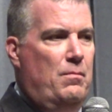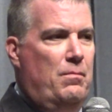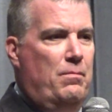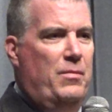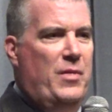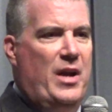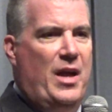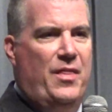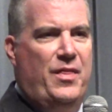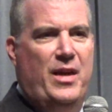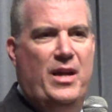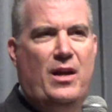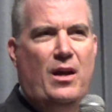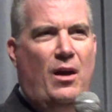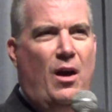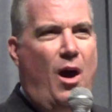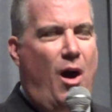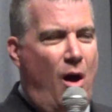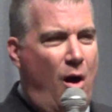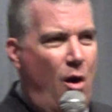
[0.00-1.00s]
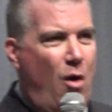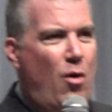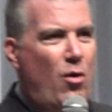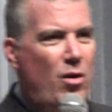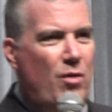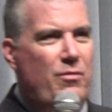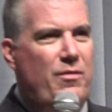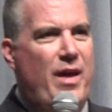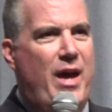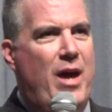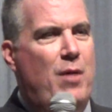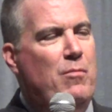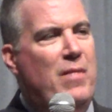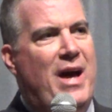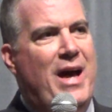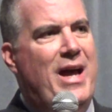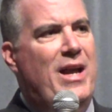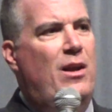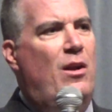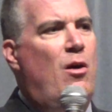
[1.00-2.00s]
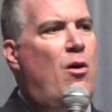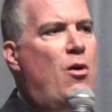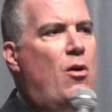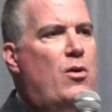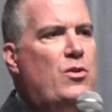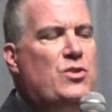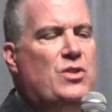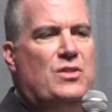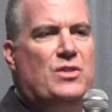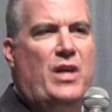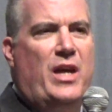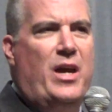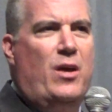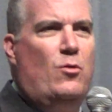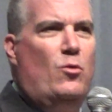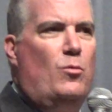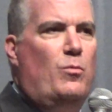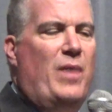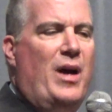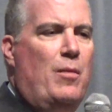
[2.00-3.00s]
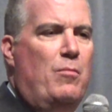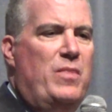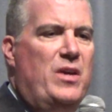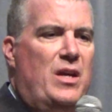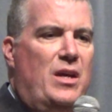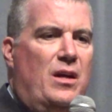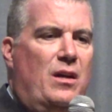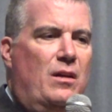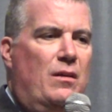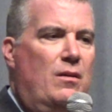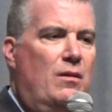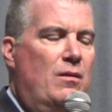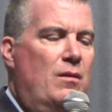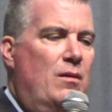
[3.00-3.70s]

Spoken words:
But I think all of that, by and large, is handled by being